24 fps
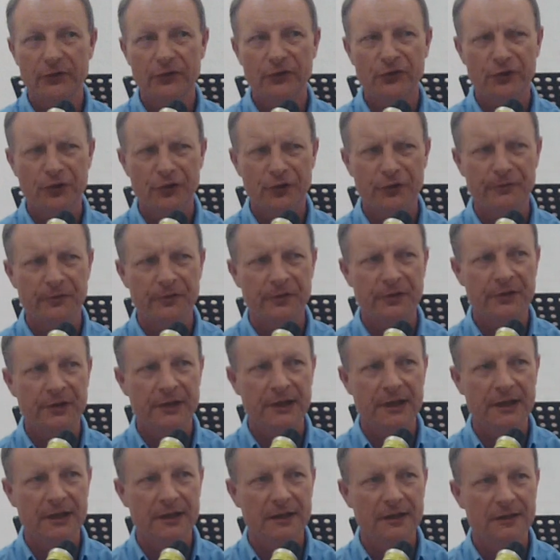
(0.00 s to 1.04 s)
servant
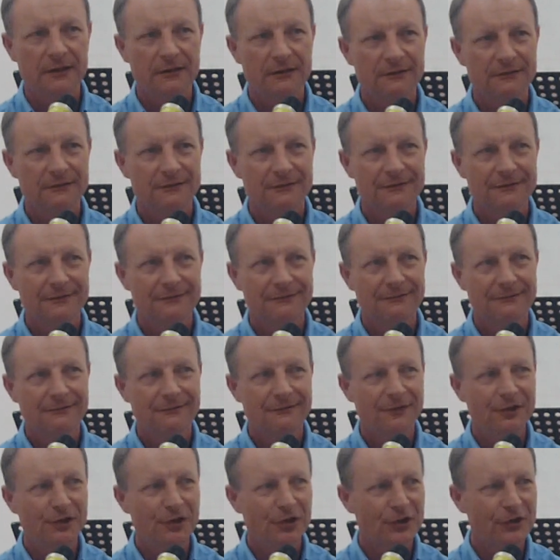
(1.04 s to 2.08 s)
king,
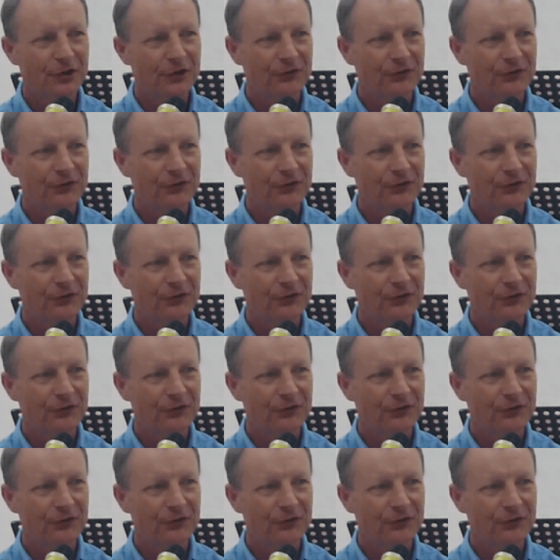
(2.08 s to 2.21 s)
not